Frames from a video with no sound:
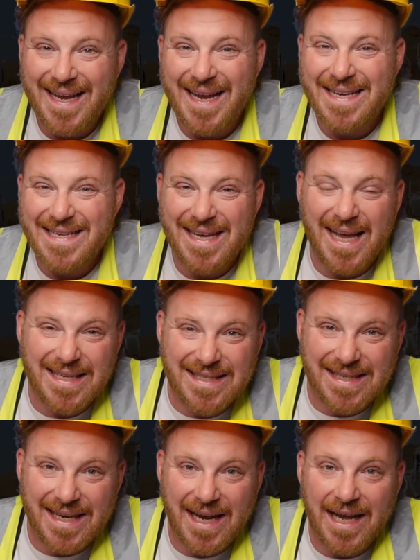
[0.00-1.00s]
in
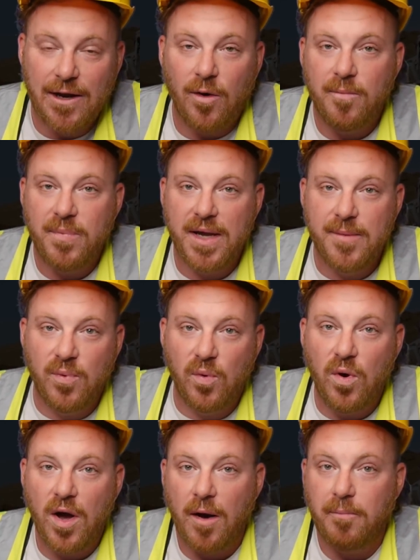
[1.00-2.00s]
yesterday on
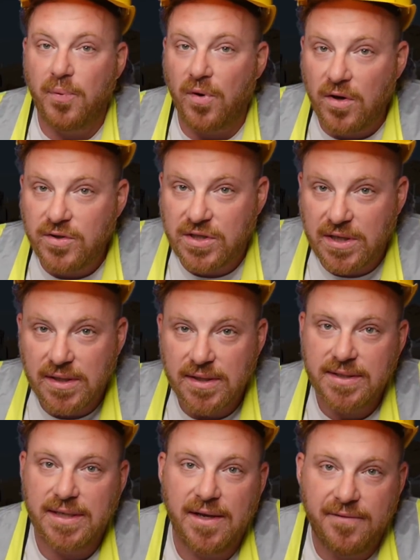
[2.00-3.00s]
people approaching the
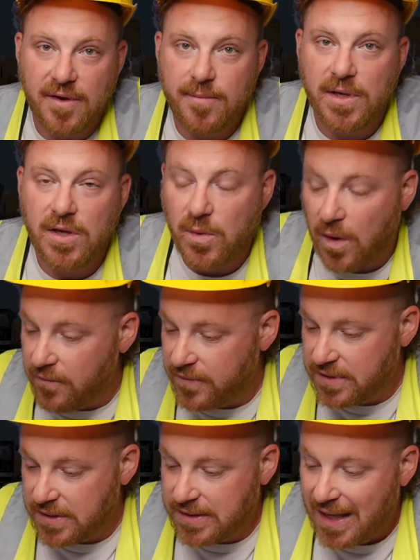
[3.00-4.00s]
CFMEU
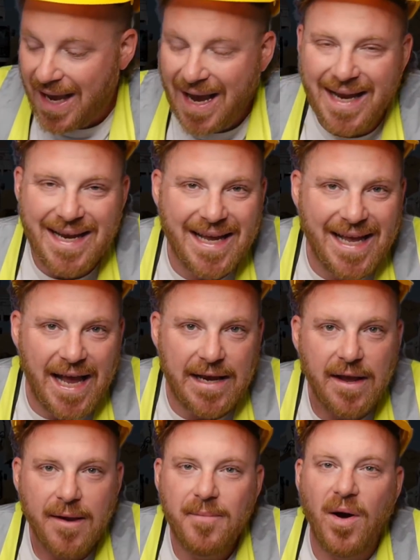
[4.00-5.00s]
offices. And
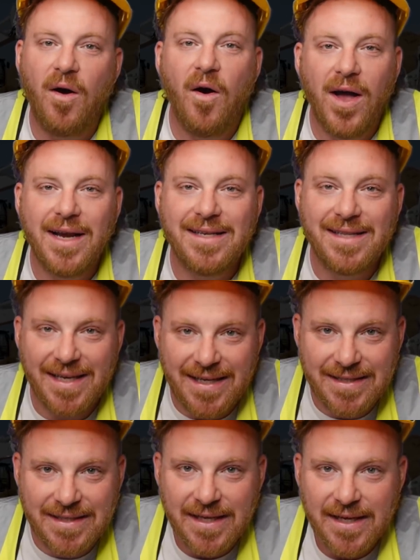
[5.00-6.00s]
again, behind
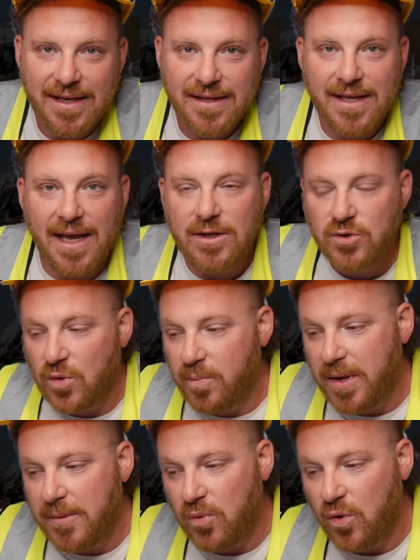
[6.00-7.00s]
this, the actual
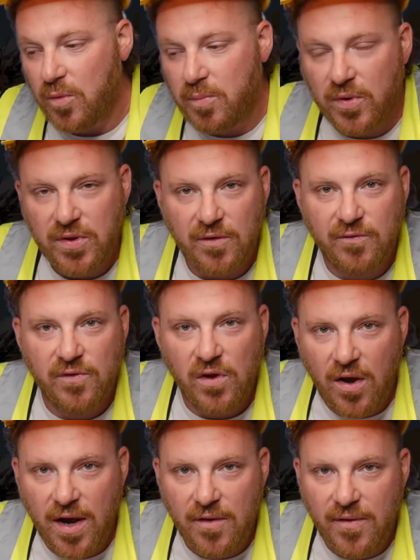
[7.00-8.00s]
people who put the
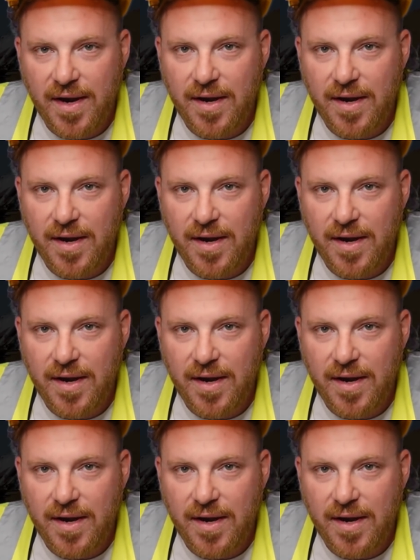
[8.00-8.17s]
flyer out